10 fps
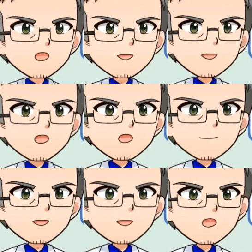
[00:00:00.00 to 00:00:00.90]

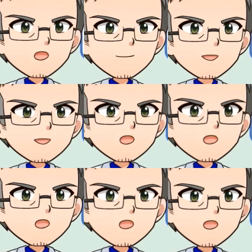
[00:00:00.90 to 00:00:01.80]
unnecessary
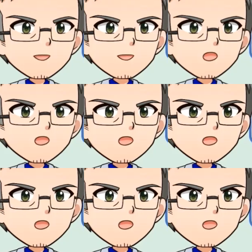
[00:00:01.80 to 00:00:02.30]
screens when you hold